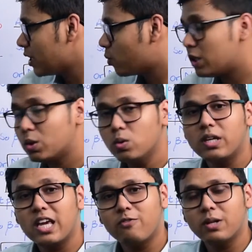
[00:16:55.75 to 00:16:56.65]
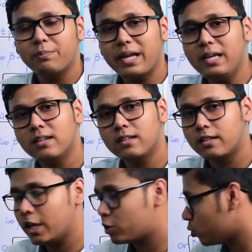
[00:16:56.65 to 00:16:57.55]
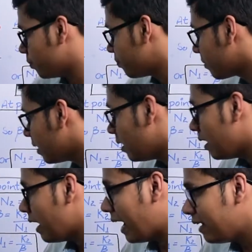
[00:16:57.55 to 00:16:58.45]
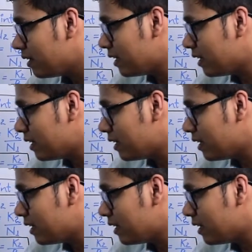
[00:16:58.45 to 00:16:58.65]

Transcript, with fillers: equal to K one by K two, and